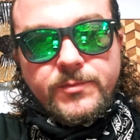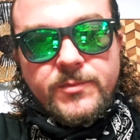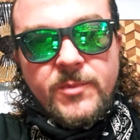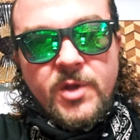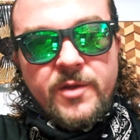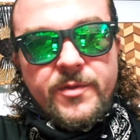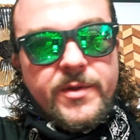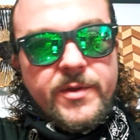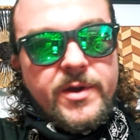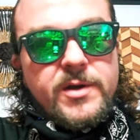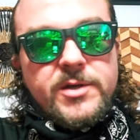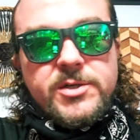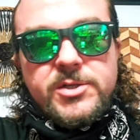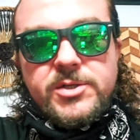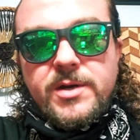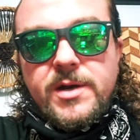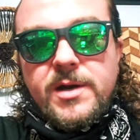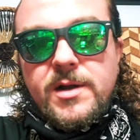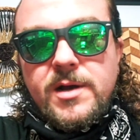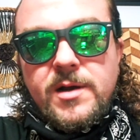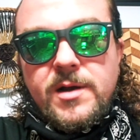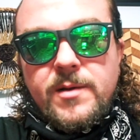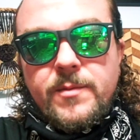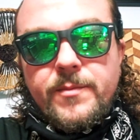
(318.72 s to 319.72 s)
they're straight
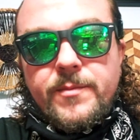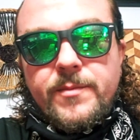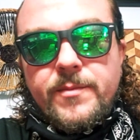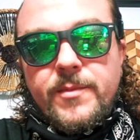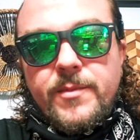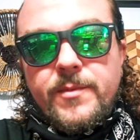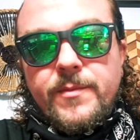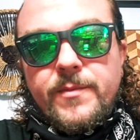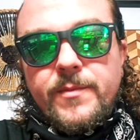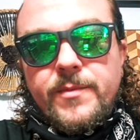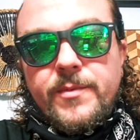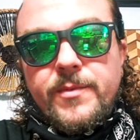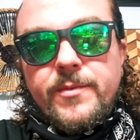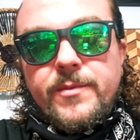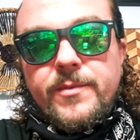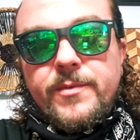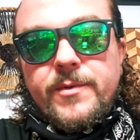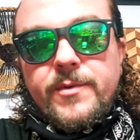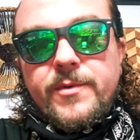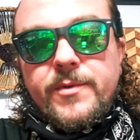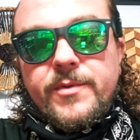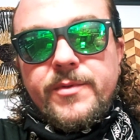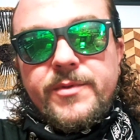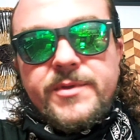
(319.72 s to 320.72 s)
up
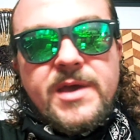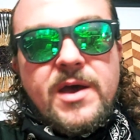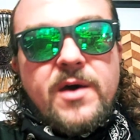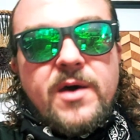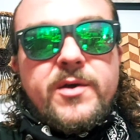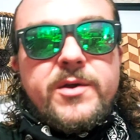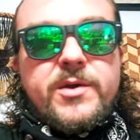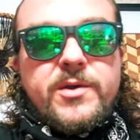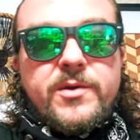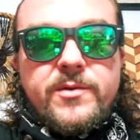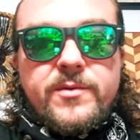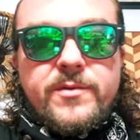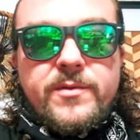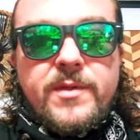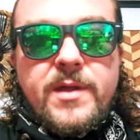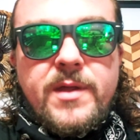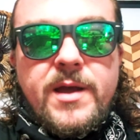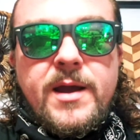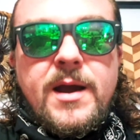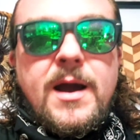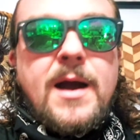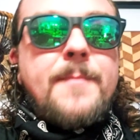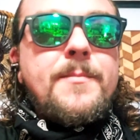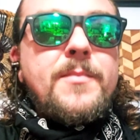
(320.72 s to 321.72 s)
tell you,
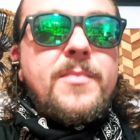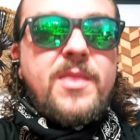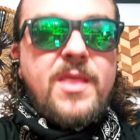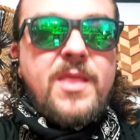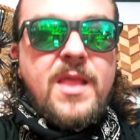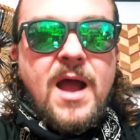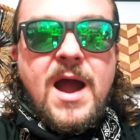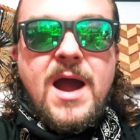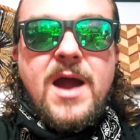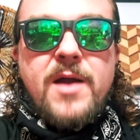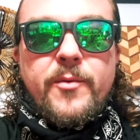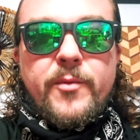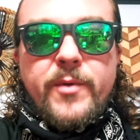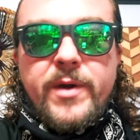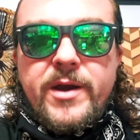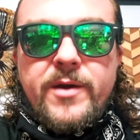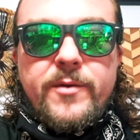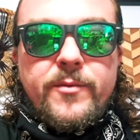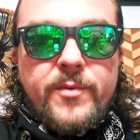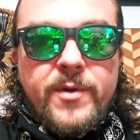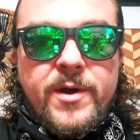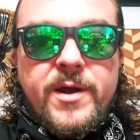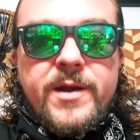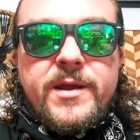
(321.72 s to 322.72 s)
like, I'm not
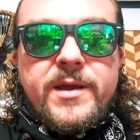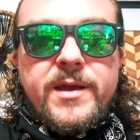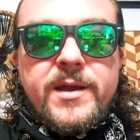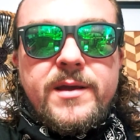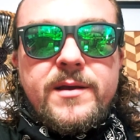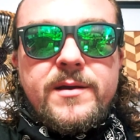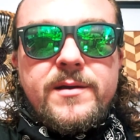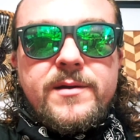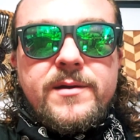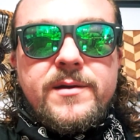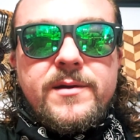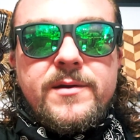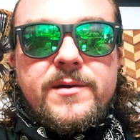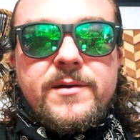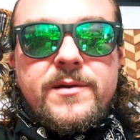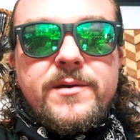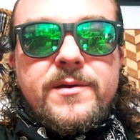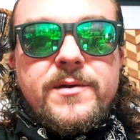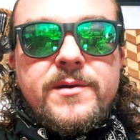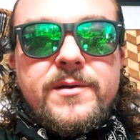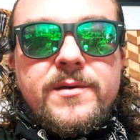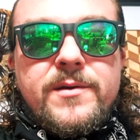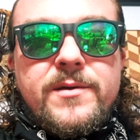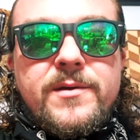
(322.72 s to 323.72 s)
rerunning
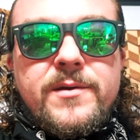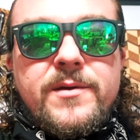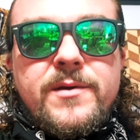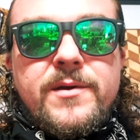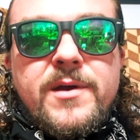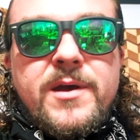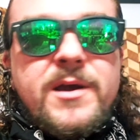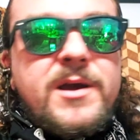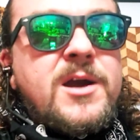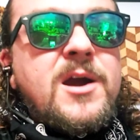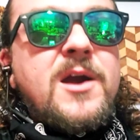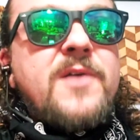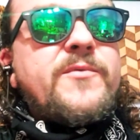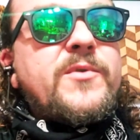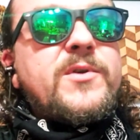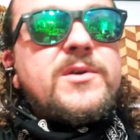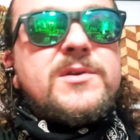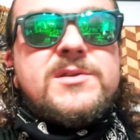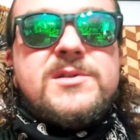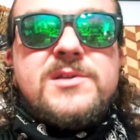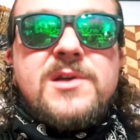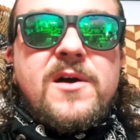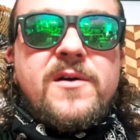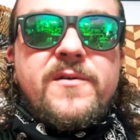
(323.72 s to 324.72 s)
and covering
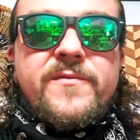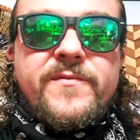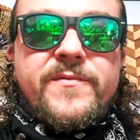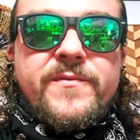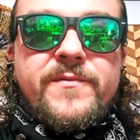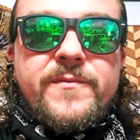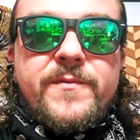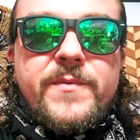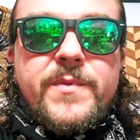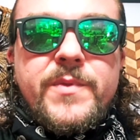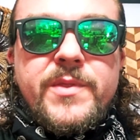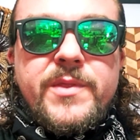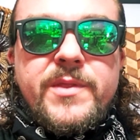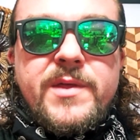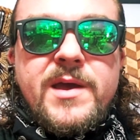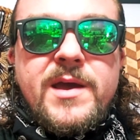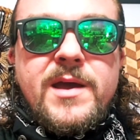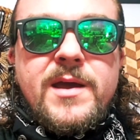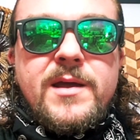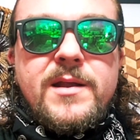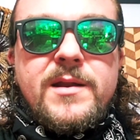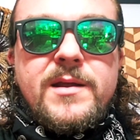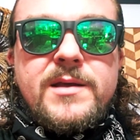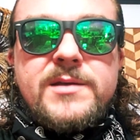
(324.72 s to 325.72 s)
stuff
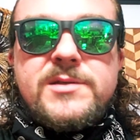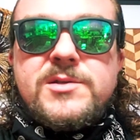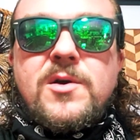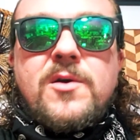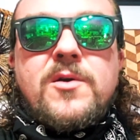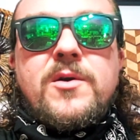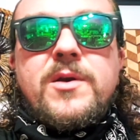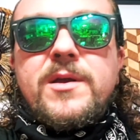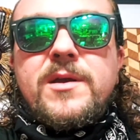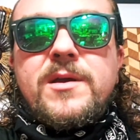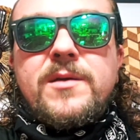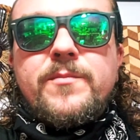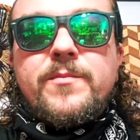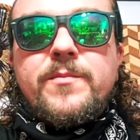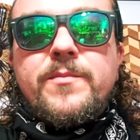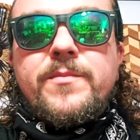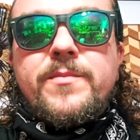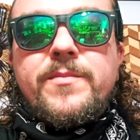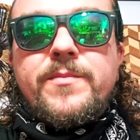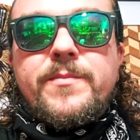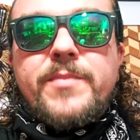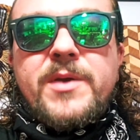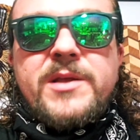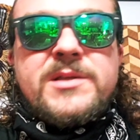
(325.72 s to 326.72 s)
that has already
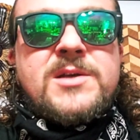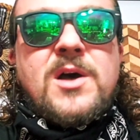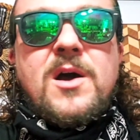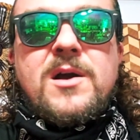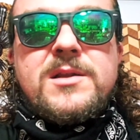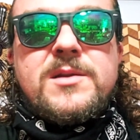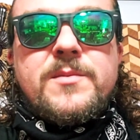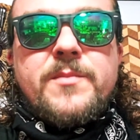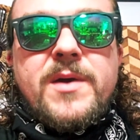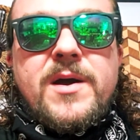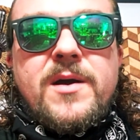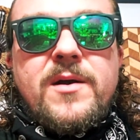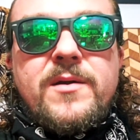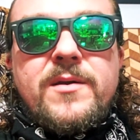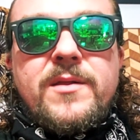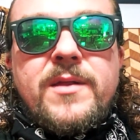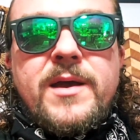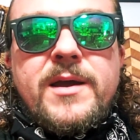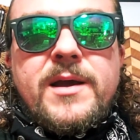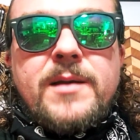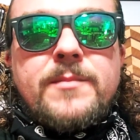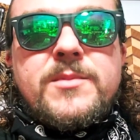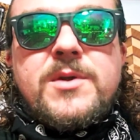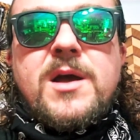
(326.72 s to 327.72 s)
been talked about.
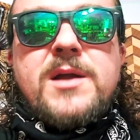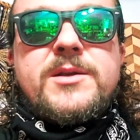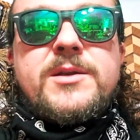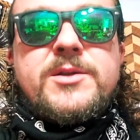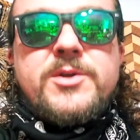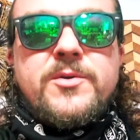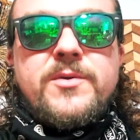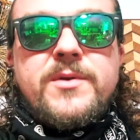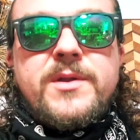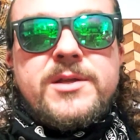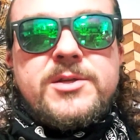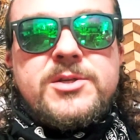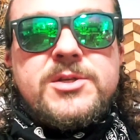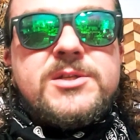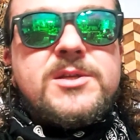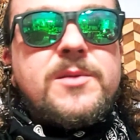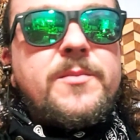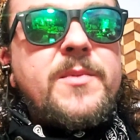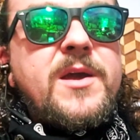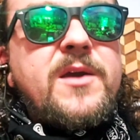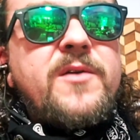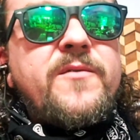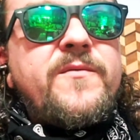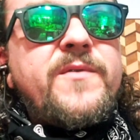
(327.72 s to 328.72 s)
Like, I'm not doing it just to
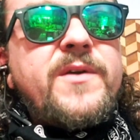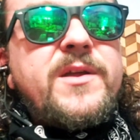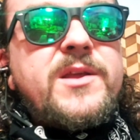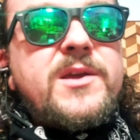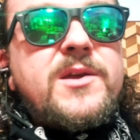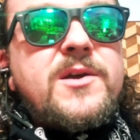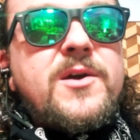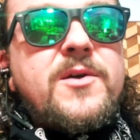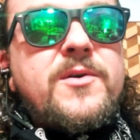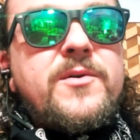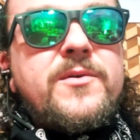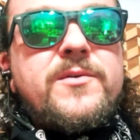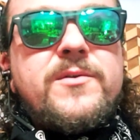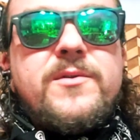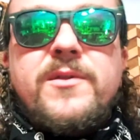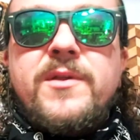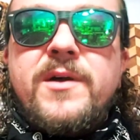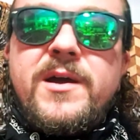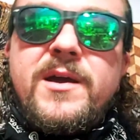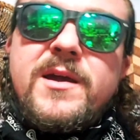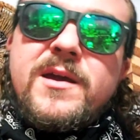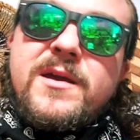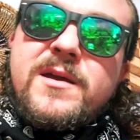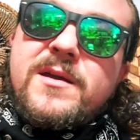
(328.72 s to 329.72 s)
make a video.
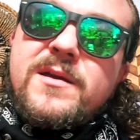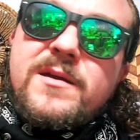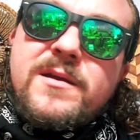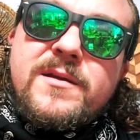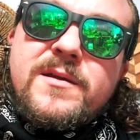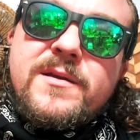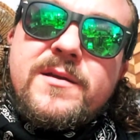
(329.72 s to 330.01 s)
Like,